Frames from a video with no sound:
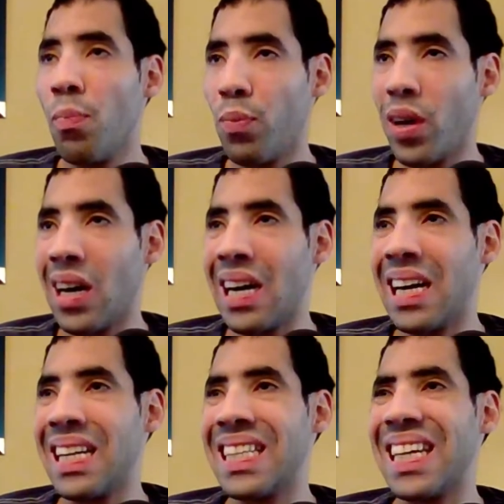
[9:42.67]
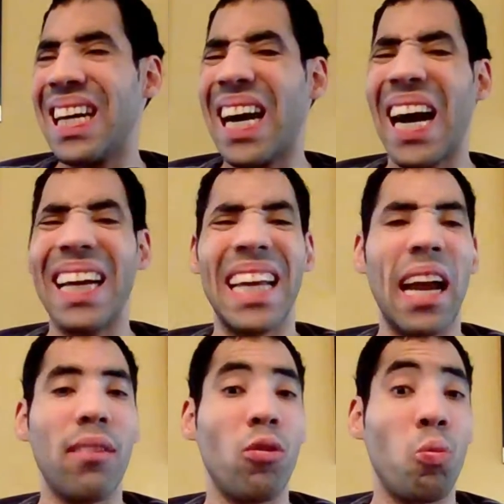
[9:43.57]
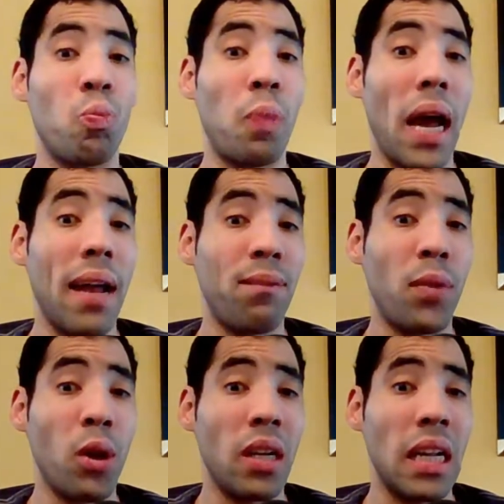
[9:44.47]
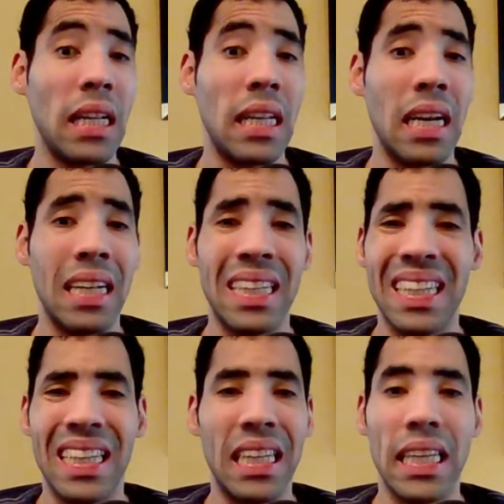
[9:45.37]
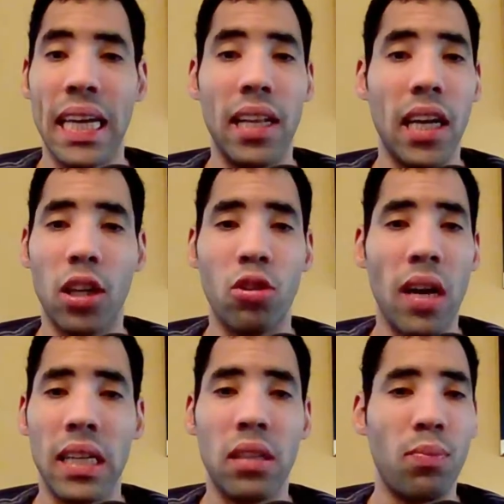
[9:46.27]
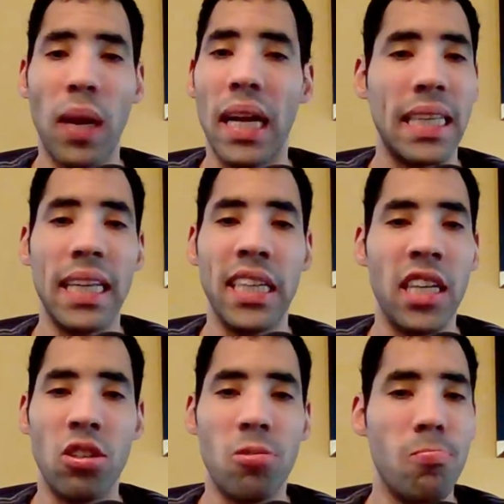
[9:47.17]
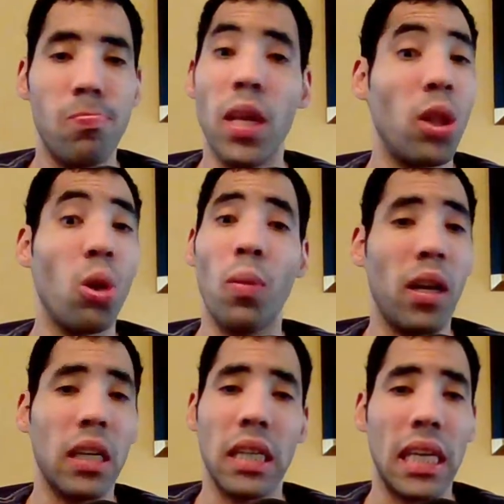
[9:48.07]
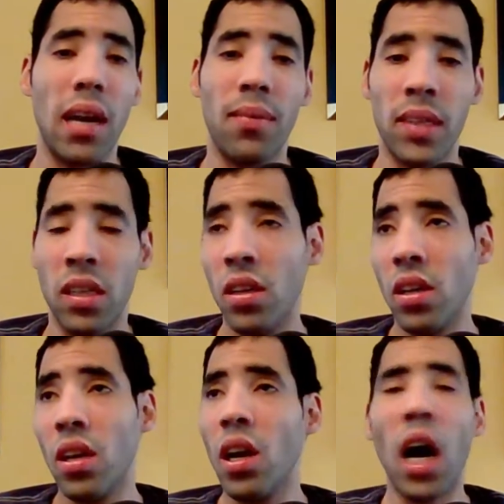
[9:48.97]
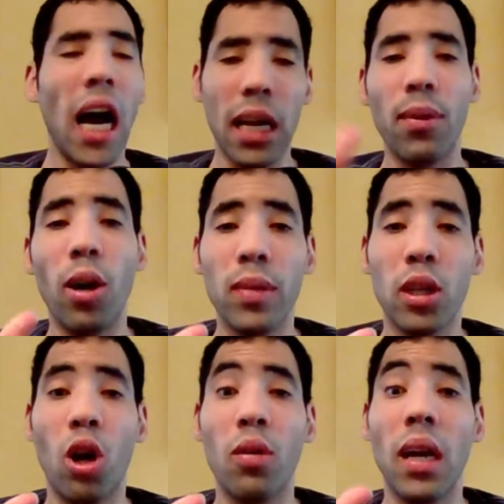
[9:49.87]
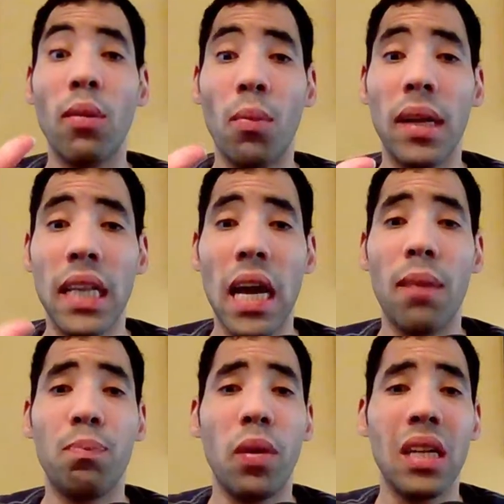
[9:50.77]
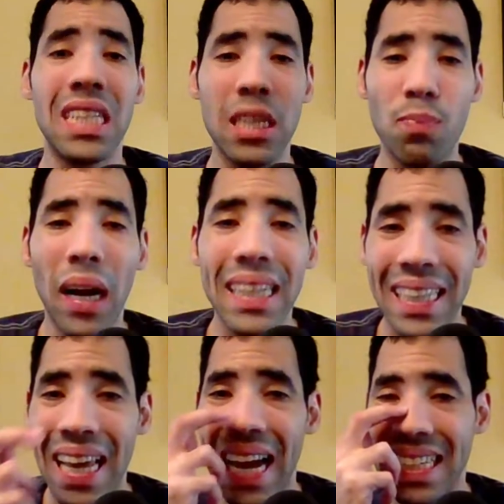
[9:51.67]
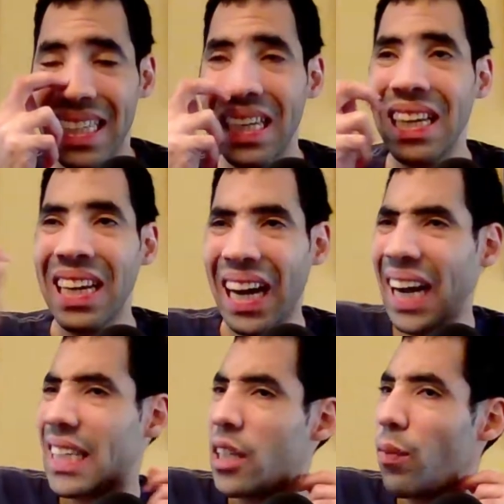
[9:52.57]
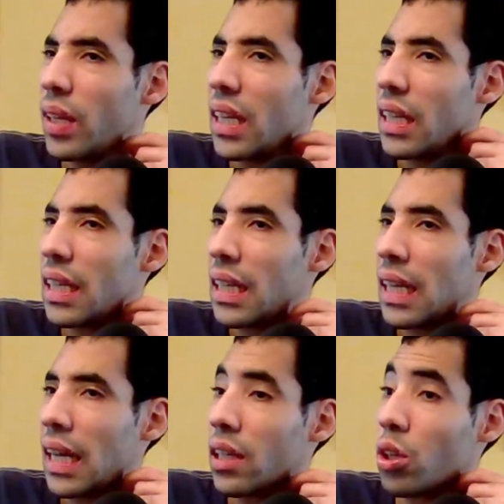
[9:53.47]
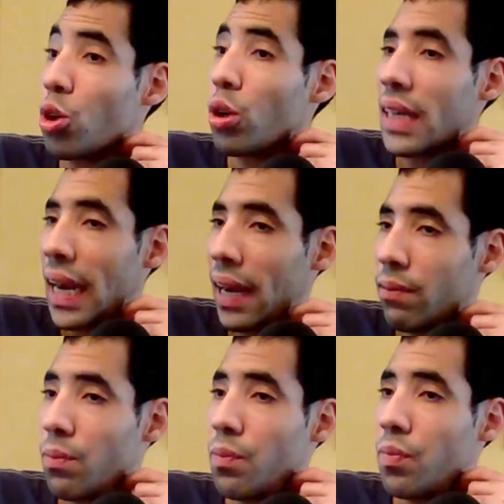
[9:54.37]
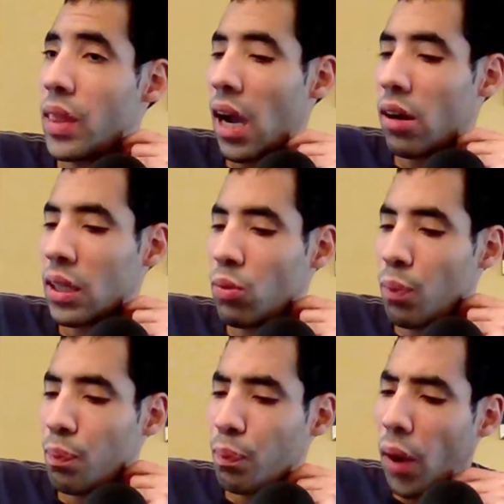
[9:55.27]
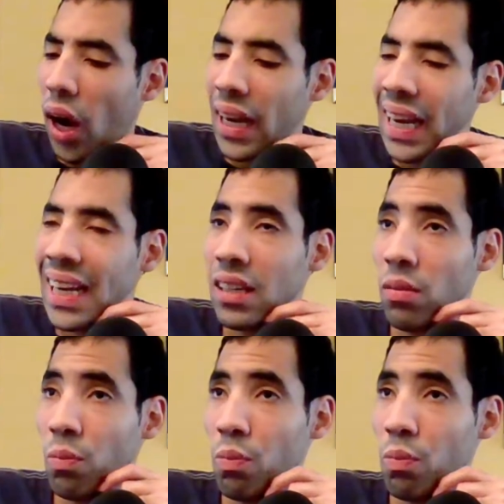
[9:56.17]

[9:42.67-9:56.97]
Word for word: but I have a bad feeling that uh, they're not gonna last the past 10 years. There's no way that's gonna happen. Andre Holmes and Aldo will admit that, but despite that, I still think this is a good game. Now, that we're buying,